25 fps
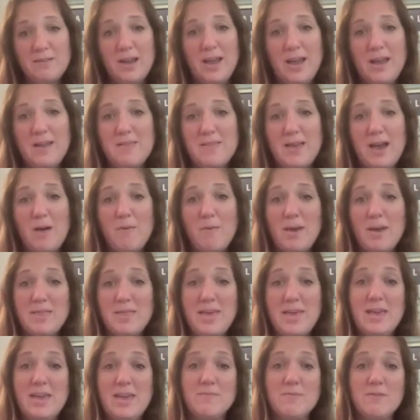And that way
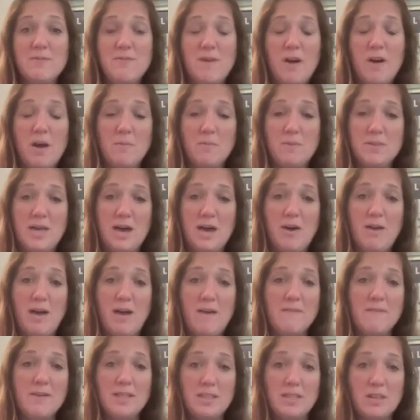can move on without
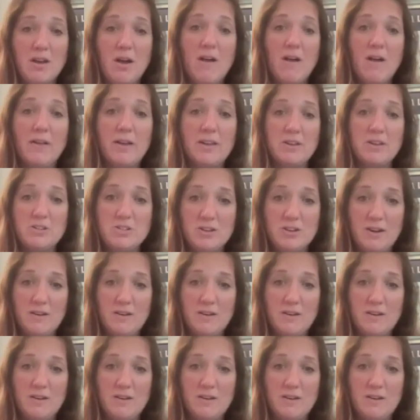having the knowledge